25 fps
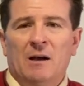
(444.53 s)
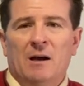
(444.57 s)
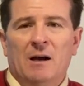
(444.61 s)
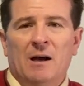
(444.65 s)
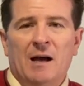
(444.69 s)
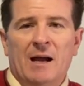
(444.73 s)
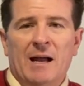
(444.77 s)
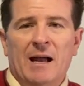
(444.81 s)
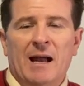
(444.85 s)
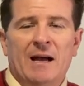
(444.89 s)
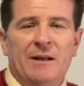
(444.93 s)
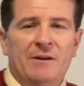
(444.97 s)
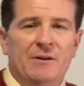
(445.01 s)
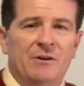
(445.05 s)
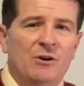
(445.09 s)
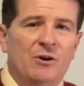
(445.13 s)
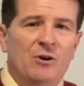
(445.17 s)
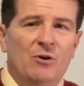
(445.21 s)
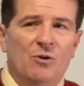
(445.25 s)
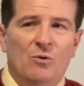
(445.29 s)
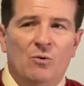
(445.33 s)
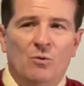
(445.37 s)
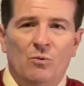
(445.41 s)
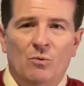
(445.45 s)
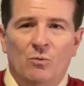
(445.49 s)
I had
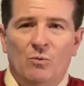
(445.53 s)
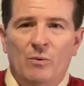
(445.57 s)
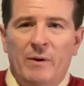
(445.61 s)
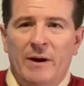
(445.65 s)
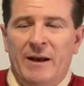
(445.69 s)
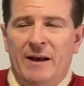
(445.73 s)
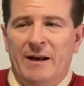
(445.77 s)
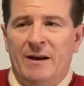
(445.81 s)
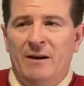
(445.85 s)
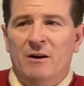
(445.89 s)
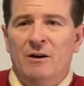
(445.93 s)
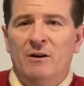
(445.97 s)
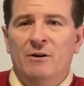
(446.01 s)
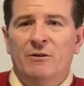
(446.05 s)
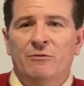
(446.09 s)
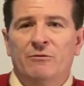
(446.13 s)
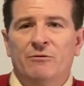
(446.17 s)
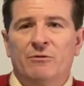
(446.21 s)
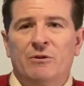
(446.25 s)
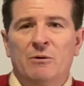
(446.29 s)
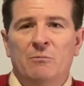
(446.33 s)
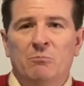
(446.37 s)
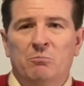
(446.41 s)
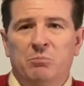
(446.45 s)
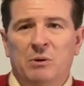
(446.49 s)
no way
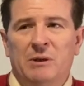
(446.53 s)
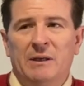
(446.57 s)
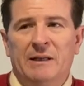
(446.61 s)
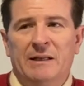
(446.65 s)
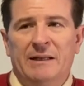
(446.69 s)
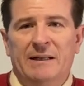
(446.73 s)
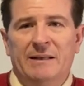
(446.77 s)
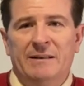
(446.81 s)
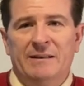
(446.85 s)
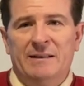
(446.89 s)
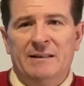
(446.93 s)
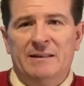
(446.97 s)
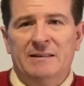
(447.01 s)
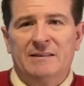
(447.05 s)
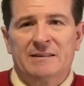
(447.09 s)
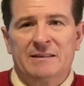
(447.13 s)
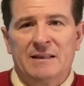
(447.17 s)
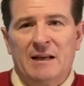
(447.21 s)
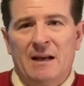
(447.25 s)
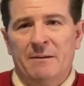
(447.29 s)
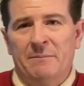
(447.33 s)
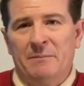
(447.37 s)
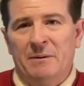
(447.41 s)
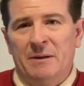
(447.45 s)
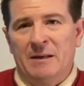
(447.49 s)
of completing the
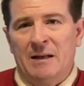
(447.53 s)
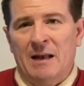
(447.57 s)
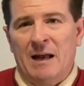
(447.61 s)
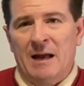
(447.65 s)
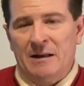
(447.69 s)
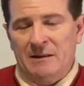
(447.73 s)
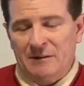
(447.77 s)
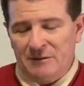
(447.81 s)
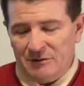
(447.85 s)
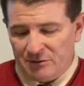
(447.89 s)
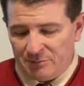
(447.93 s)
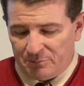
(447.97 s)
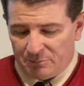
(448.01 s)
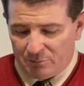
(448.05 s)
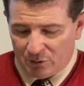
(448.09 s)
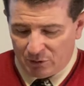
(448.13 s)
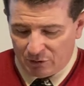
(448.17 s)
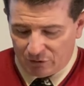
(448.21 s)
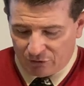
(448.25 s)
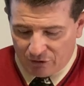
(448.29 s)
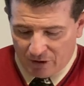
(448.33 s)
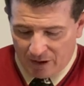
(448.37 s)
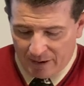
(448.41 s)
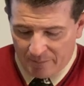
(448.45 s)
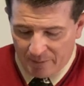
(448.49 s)
assignment as
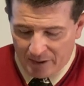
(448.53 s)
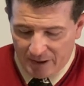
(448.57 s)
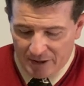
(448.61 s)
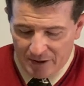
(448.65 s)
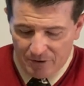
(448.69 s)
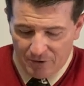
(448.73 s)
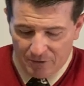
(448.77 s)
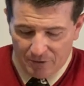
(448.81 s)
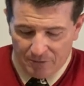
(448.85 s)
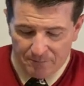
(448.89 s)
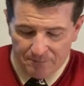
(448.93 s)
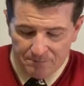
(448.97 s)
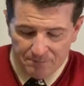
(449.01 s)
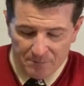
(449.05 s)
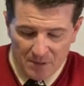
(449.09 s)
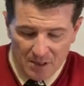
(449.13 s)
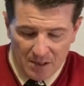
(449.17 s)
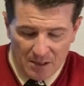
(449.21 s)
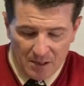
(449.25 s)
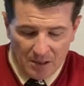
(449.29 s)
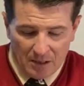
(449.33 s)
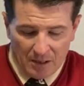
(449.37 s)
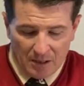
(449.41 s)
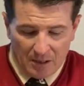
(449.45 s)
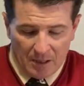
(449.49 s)
prescribed by you.
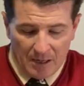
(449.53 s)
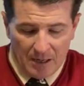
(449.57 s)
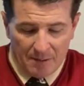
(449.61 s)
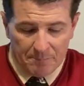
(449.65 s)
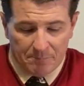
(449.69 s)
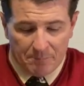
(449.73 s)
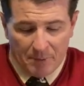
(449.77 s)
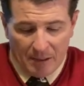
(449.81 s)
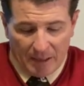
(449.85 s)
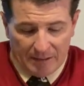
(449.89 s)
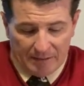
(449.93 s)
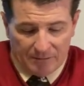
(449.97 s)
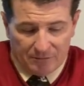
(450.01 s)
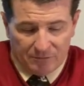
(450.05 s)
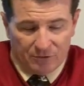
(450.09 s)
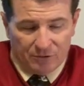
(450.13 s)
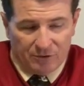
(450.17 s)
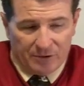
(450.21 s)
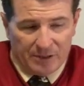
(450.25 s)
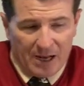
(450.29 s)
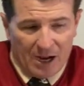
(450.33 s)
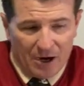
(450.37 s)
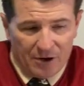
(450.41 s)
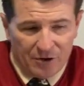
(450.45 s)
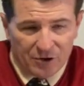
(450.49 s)
Uh, but
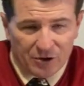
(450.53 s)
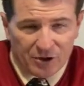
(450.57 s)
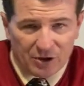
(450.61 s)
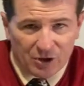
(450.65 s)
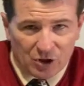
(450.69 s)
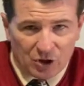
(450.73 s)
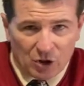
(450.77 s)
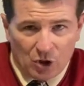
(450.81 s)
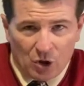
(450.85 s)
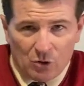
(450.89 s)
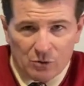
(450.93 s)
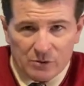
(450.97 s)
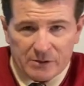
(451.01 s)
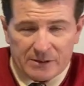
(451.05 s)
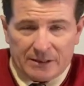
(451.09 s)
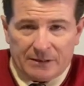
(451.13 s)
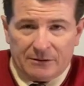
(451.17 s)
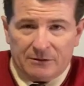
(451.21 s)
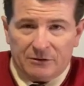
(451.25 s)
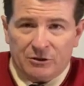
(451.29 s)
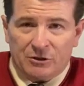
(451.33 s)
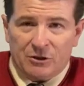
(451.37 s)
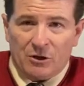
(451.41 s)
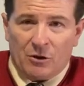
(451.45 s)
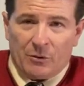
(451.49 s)
now you're going to close
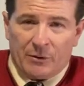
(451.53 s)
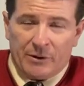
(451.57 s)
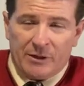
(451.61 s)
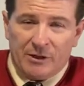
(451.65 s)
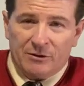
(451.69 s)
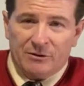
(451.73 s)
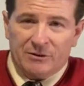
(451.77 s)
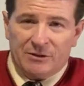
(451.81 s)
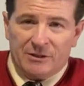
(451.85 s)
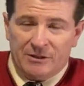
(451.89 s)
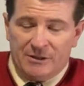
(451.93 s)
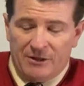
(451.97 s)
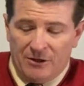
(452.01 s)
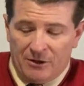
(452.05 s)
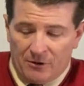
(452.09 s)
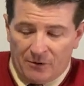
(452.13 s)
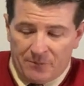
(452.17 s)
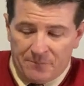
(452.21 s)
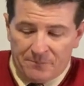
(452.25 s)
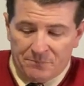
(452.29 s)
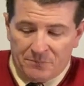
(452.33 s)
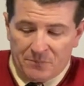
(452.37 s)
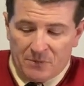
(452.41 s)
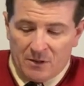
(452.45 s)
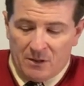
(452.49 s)
it. So here's the deal.
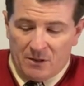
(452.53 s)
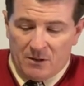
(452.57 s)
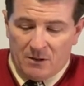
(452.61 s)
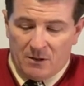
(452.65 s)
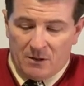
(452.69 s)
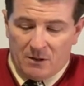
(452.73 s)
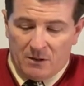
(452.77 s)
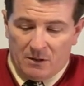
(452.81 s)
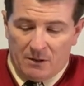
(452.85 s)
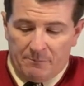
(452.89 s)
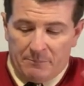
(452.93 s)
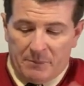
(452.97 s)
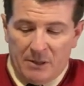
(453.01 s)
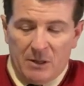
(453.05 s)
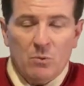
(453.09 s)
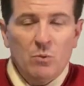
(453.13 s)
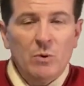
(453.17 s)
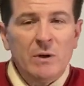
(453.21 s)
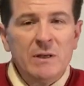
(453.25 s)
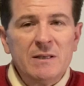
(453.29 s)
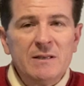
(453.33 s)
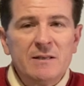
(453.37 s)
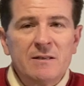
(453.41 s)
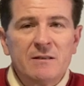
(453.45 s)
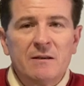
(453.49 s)
Be
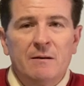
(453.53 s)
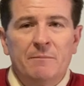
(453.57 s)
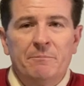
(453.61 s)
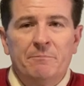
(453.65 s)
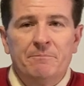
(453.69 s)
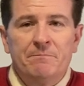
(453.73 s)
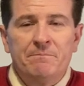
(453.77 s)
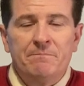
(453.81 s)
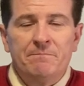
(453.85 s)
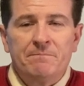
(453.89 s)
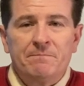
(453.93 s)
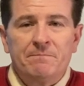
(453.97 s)
winsome.